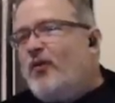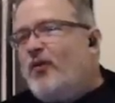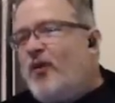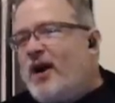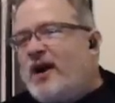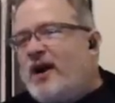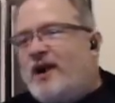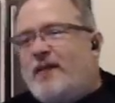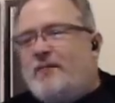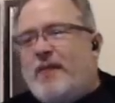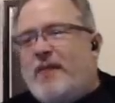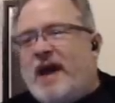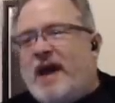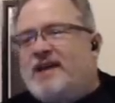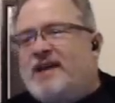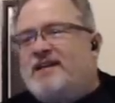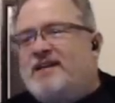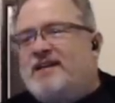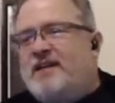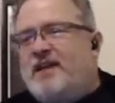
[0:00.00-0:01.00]
What a
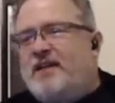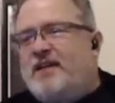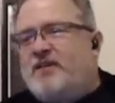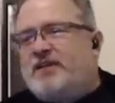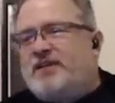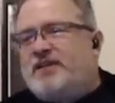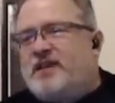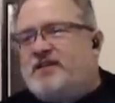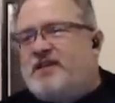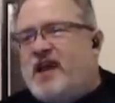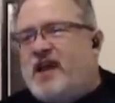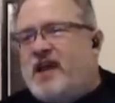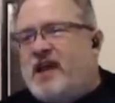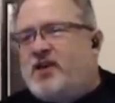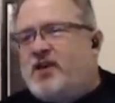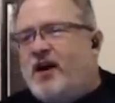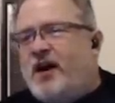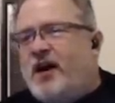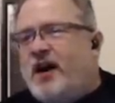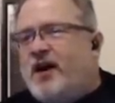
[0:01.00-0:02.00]
magnificent
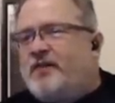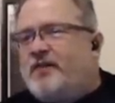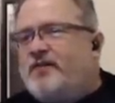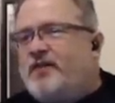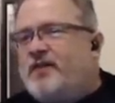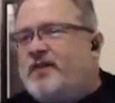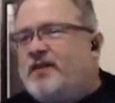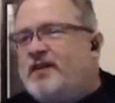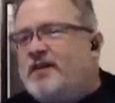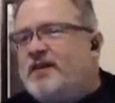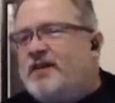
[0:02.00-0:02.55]
takeoff.